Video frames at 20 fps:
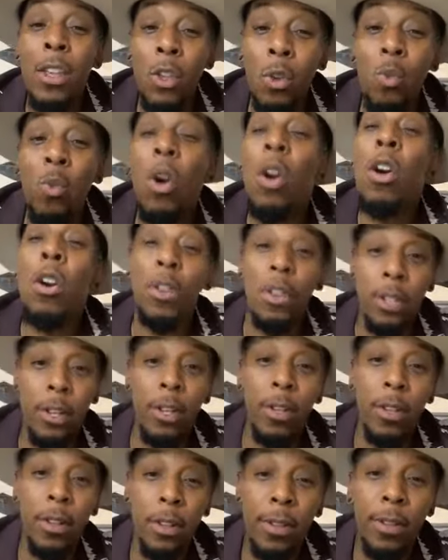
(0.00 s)
you
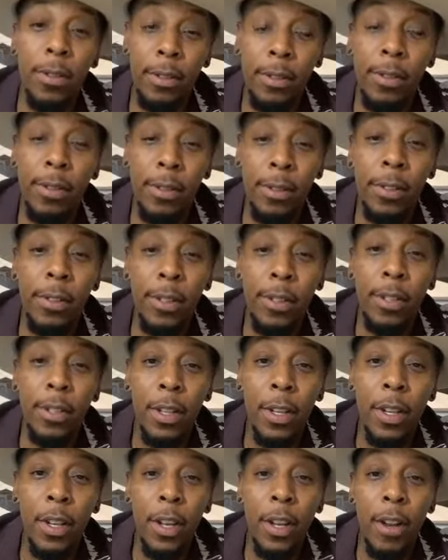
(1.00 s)
worked.
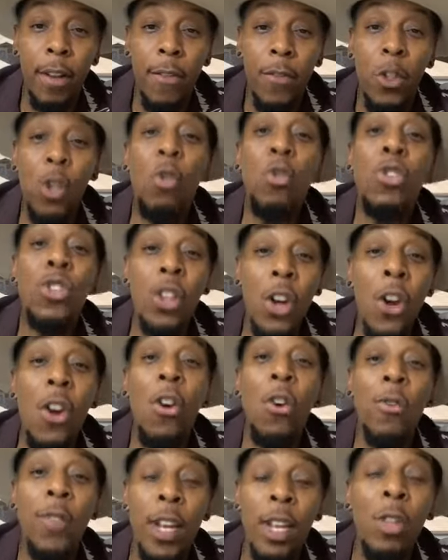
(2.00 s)
You
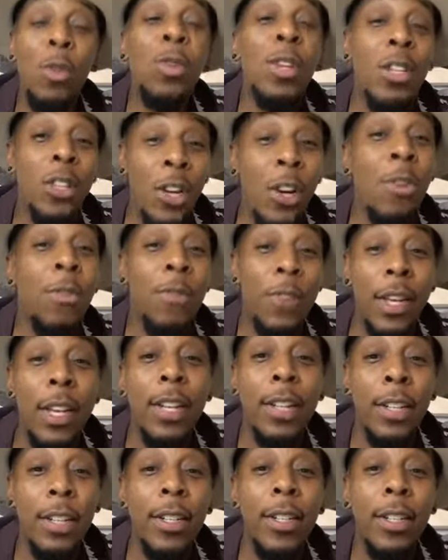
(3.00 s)
served and you deserve
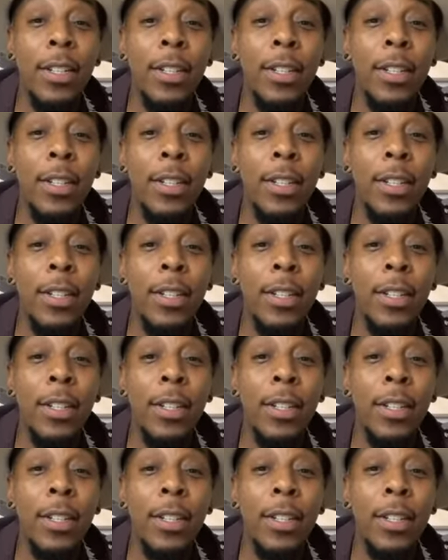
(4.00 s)
it.